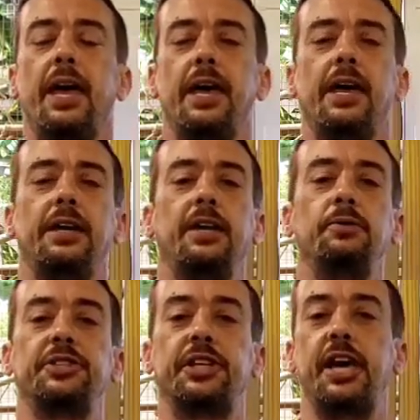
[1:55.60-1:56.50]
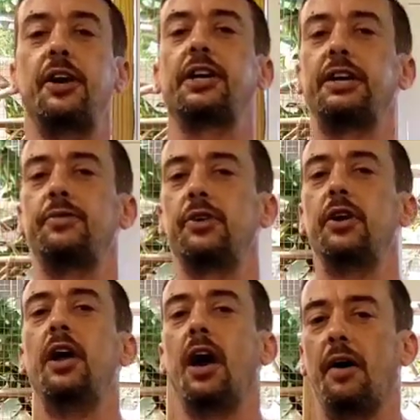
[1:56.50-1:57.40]
And he was the
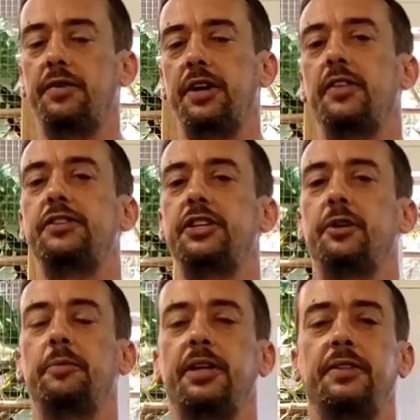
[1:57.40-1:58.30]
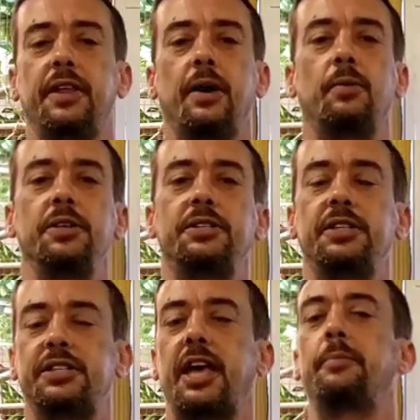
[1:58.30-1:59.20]
caregiver of another gentleman that was
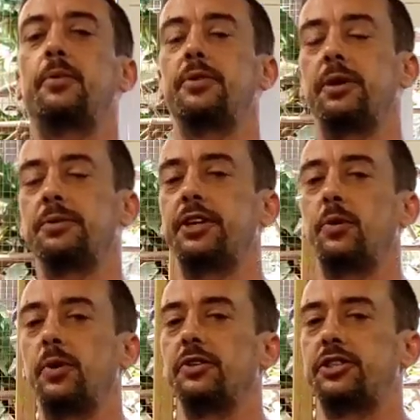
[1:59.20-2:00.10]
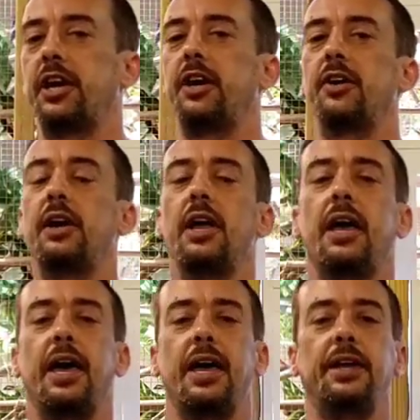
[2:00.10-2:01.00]
disabled, that was in a wheelchair,
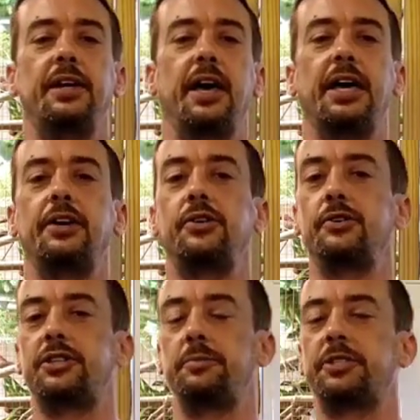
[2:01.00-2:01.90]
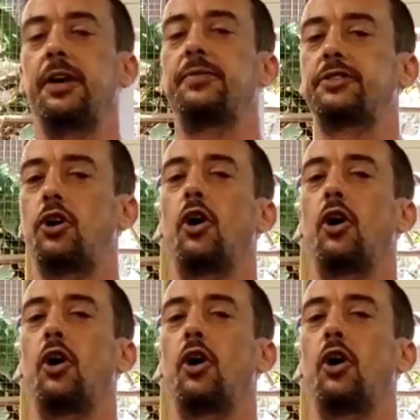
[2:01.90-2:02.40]
and he introduced himself as